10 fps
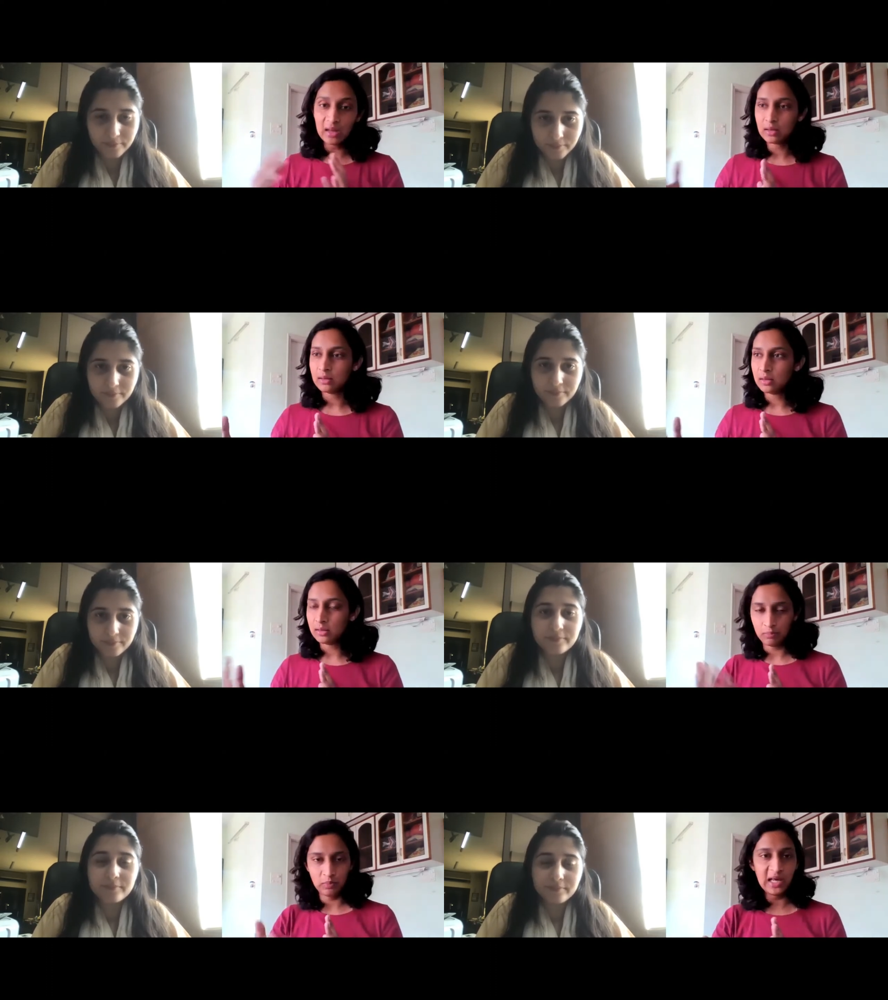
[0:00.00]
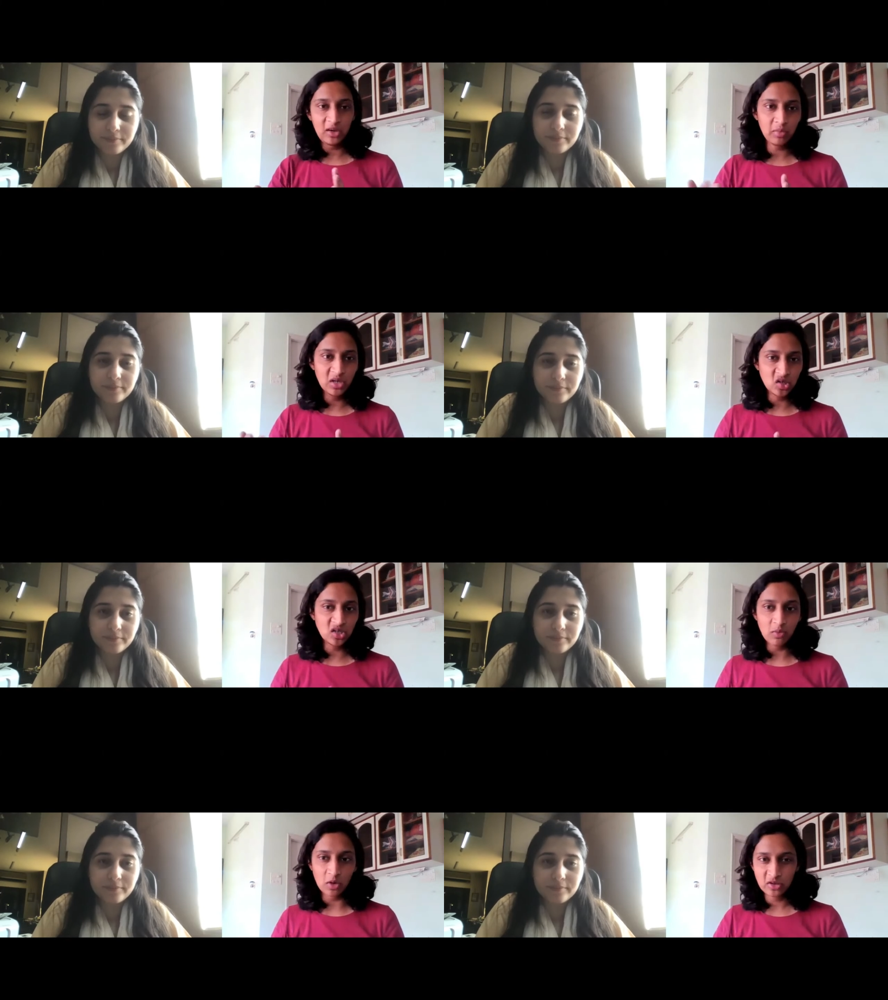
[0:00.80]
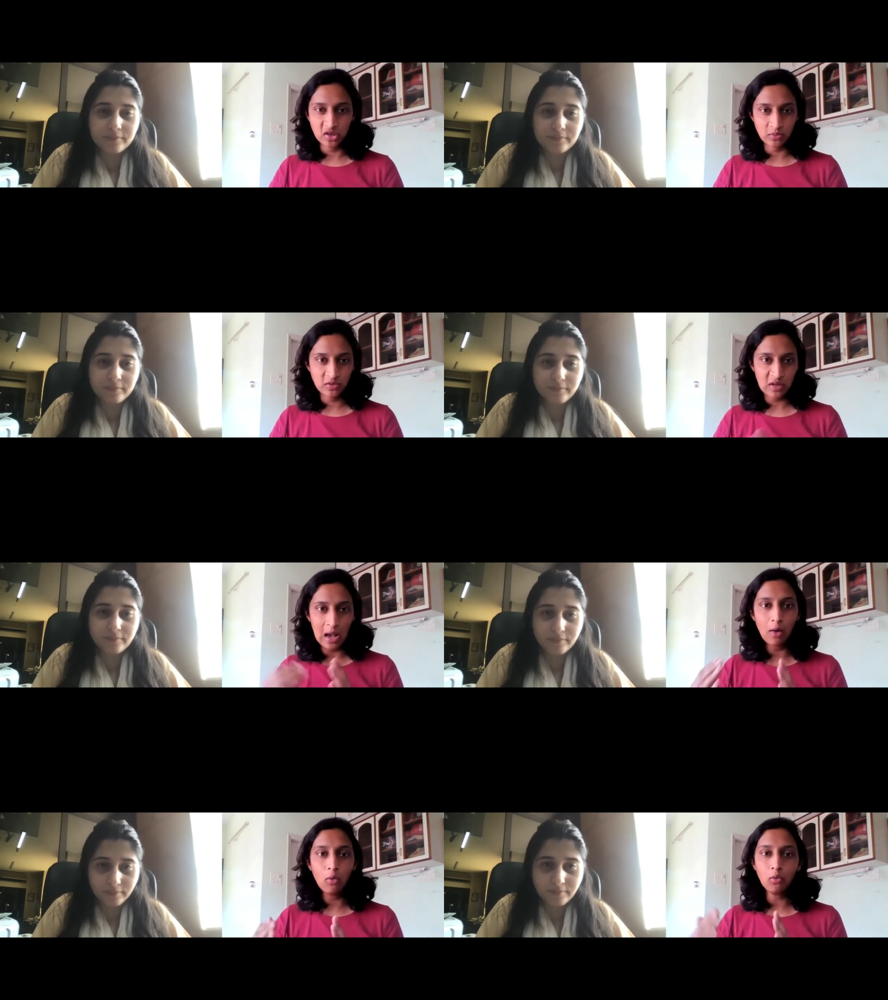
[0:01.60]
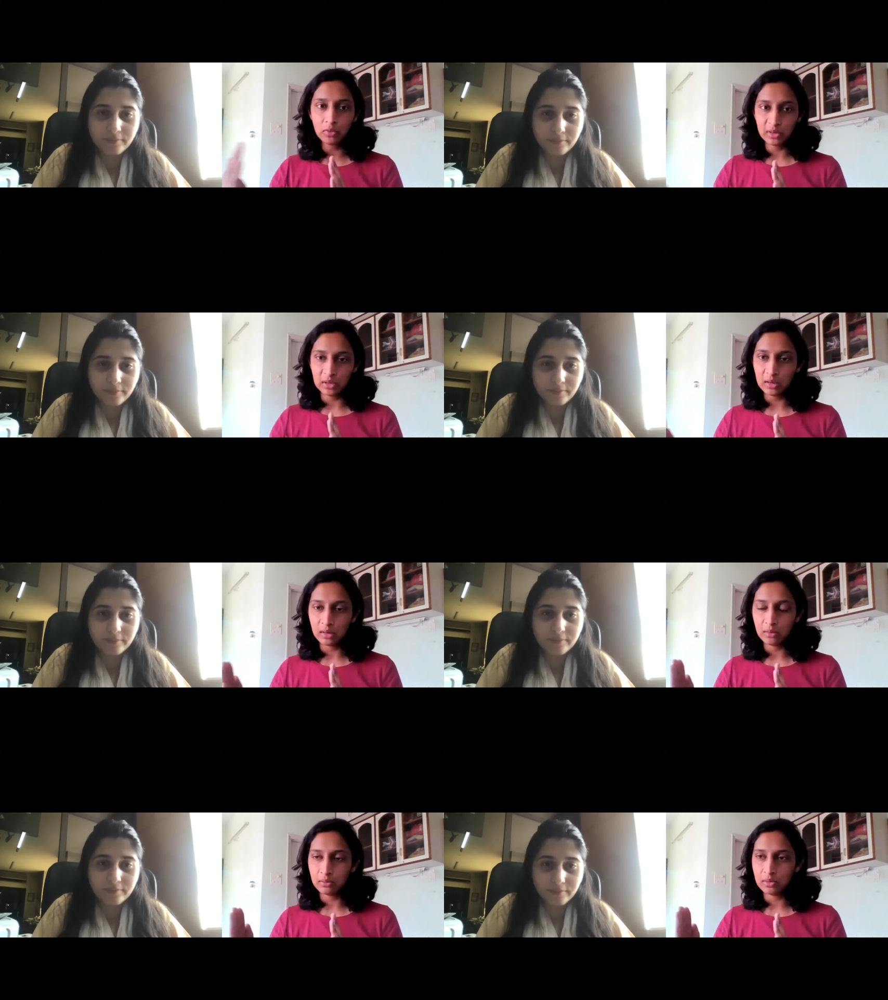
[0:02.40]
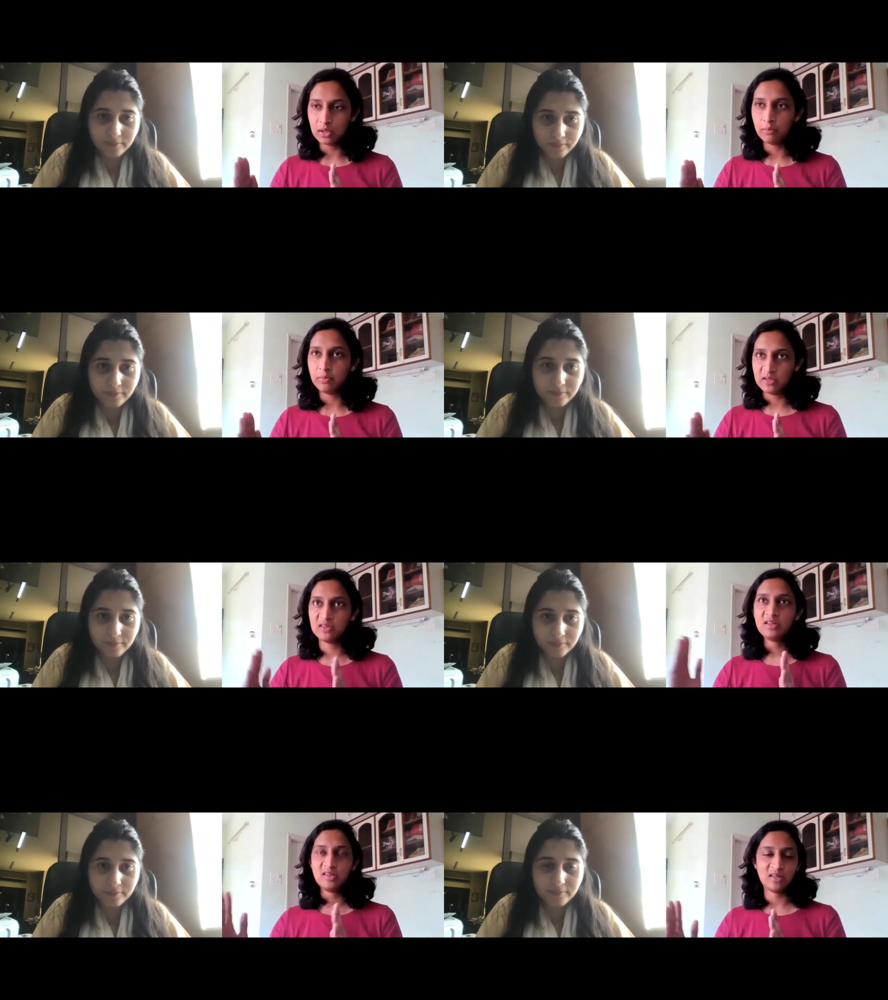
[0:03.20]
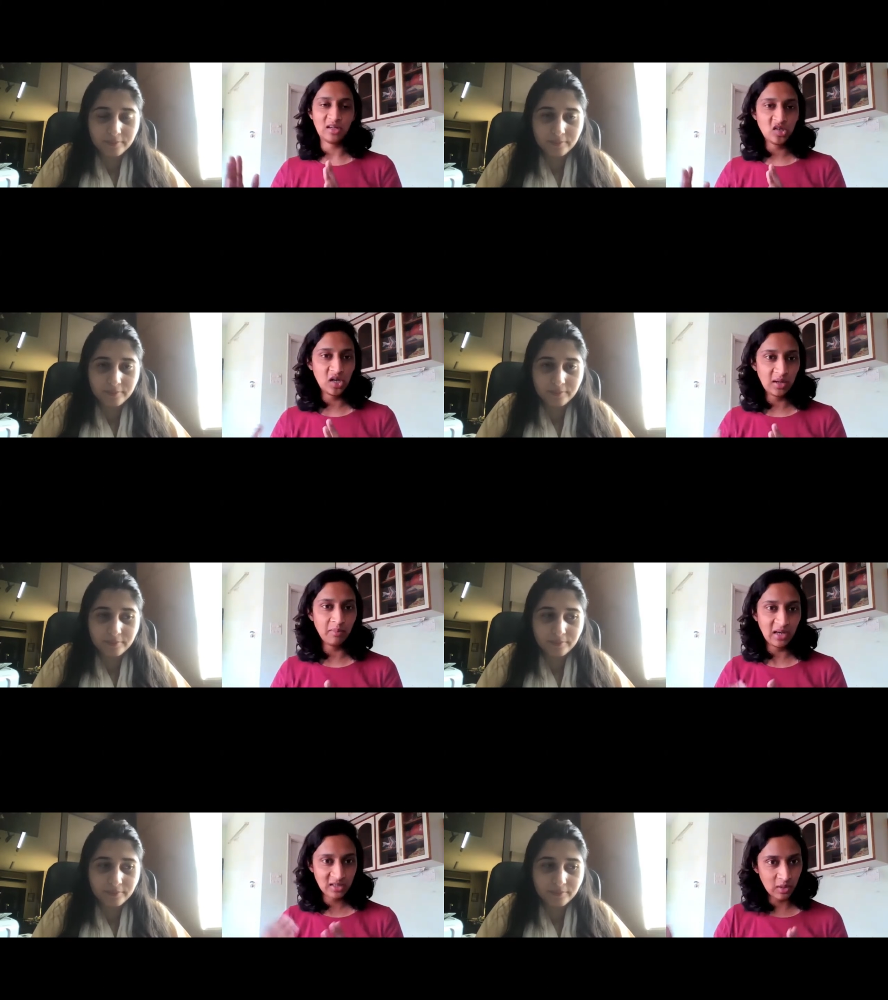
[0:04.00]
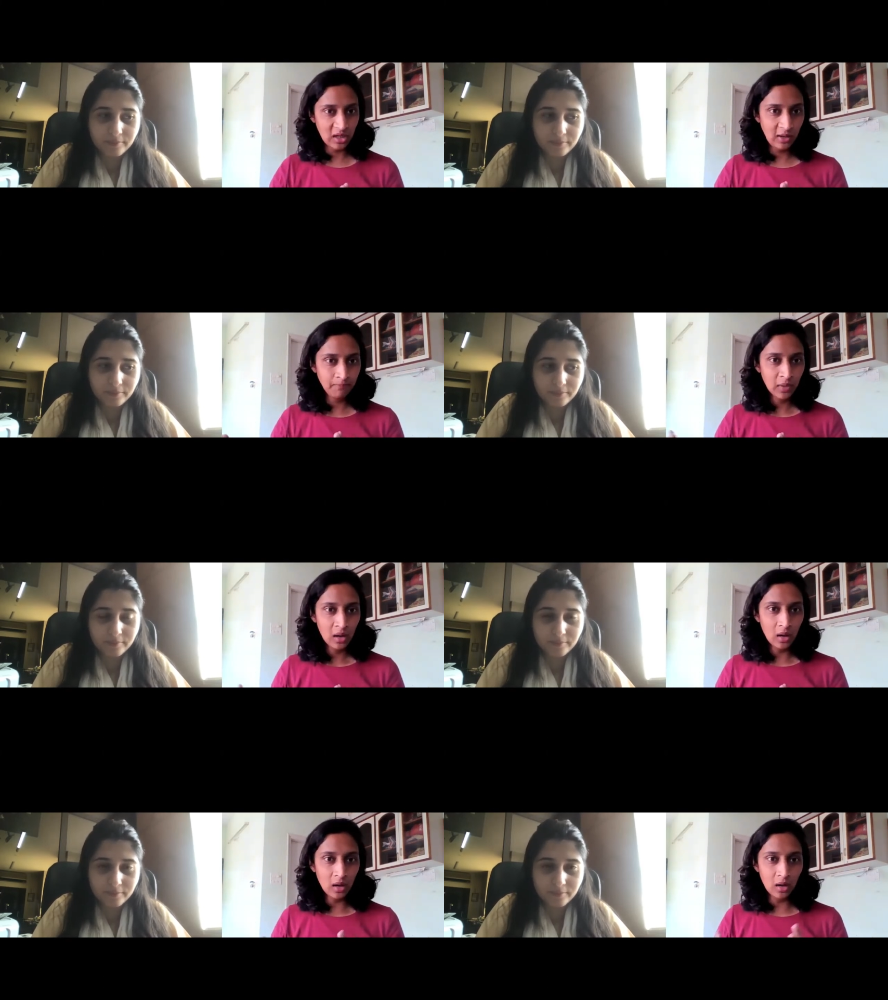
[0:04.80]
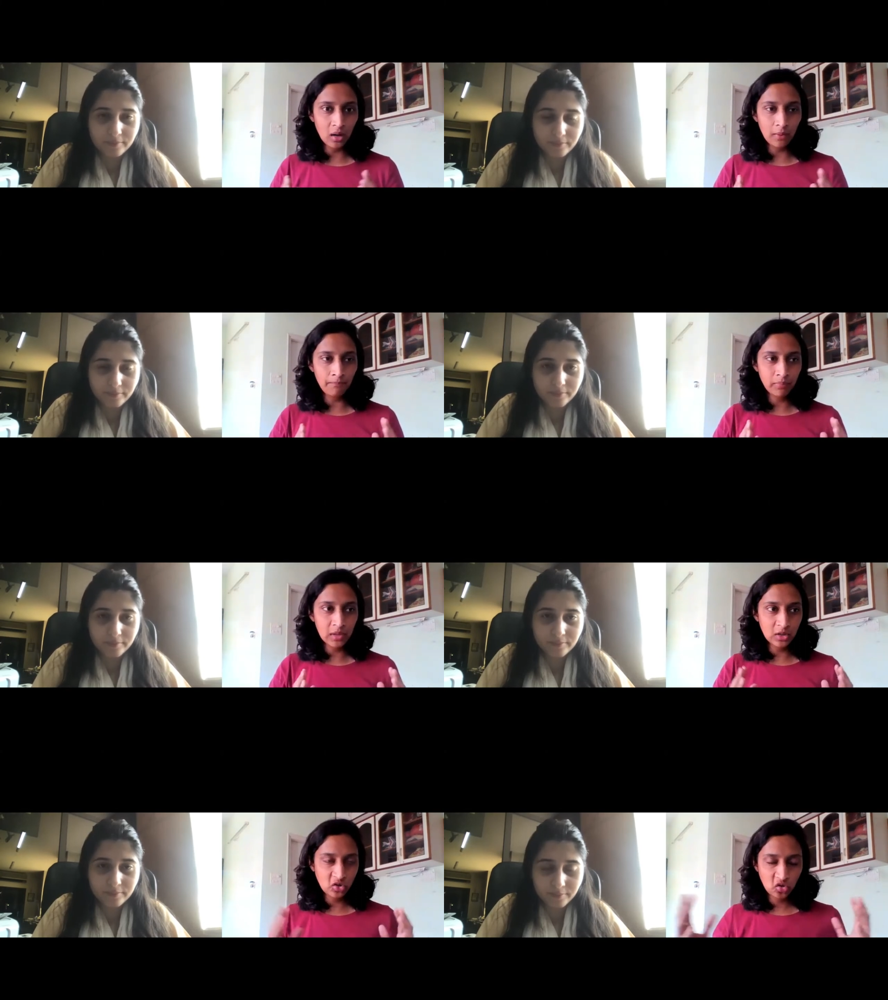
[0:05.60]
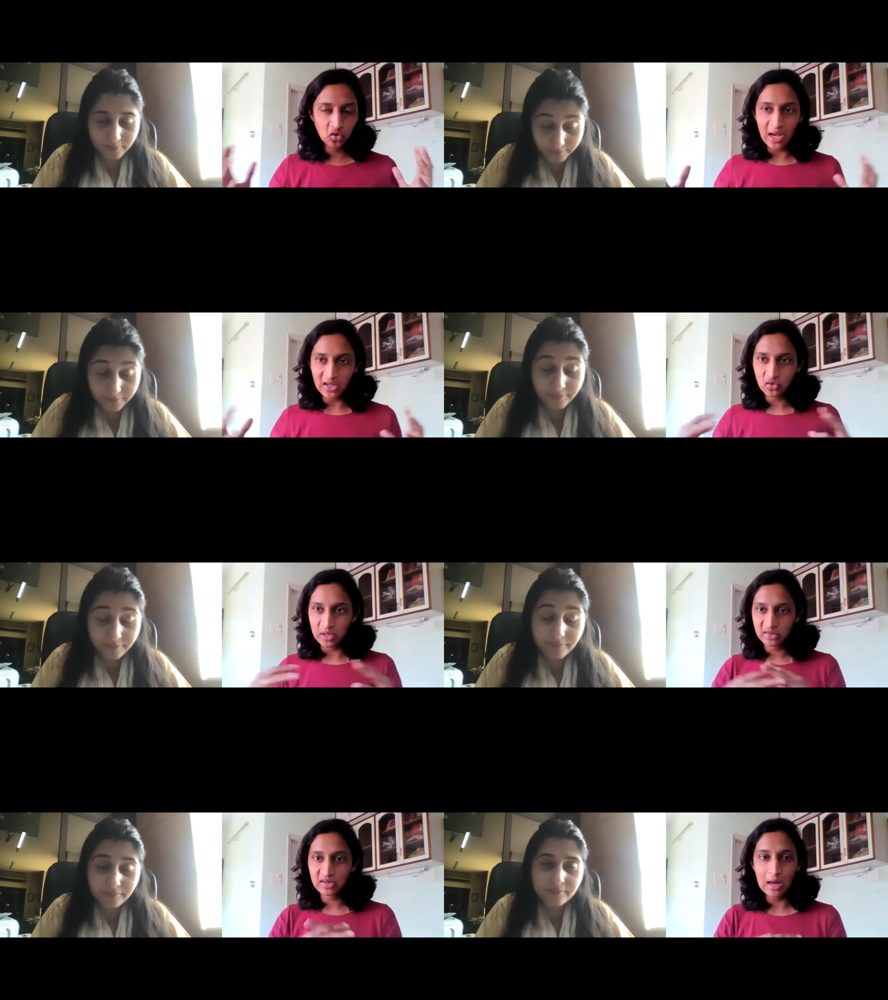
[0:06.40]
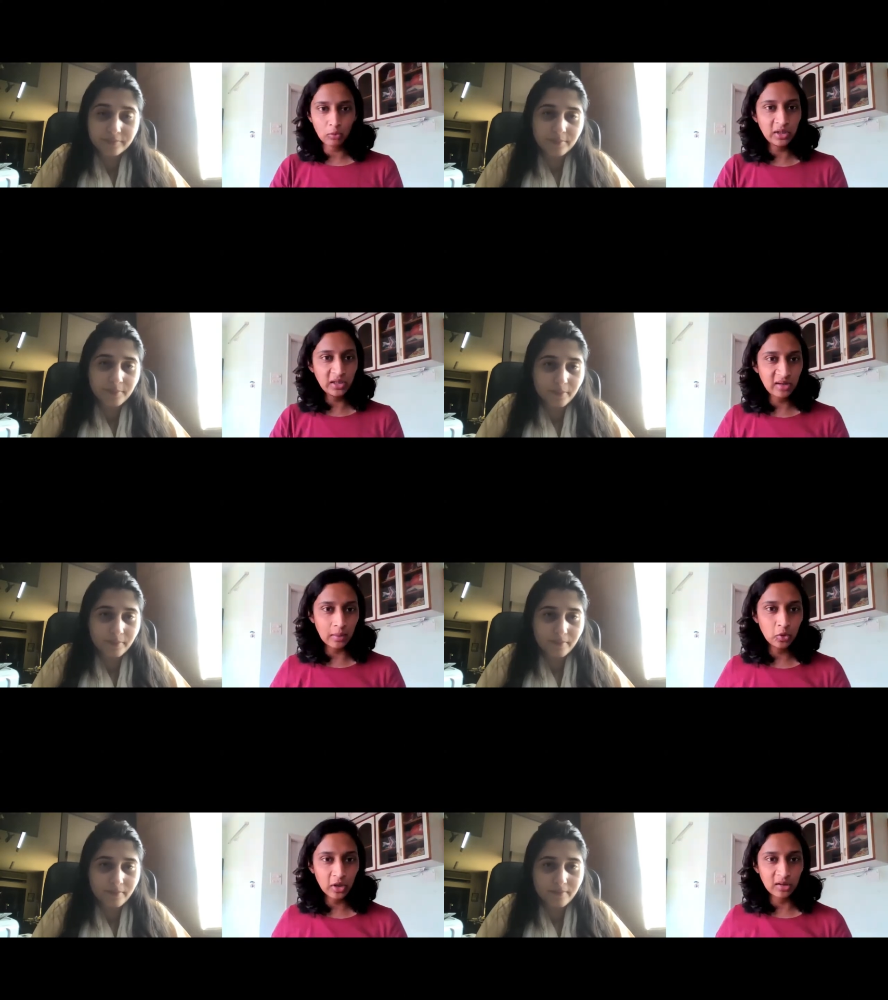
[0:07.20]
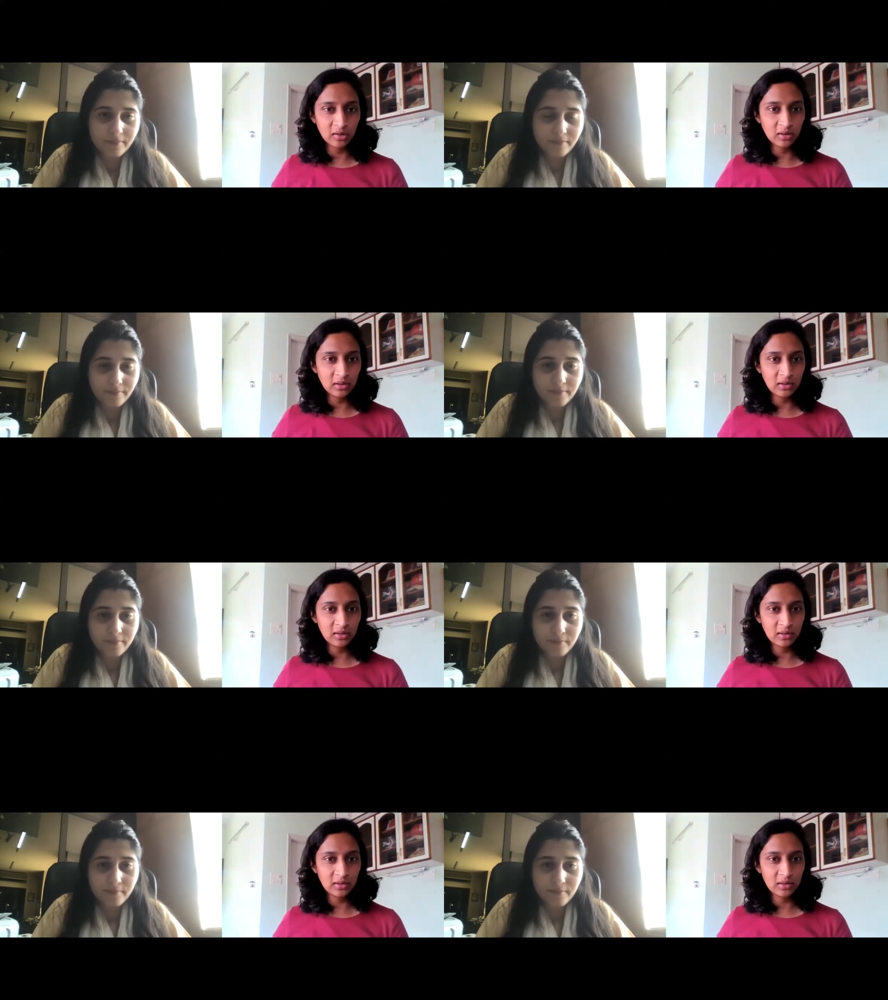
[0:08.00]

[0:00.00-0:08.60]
Speaker 1: And uh, like you mentioned, sponsorships, how uh, the business essentially makes money, um, so as to understand how things come together.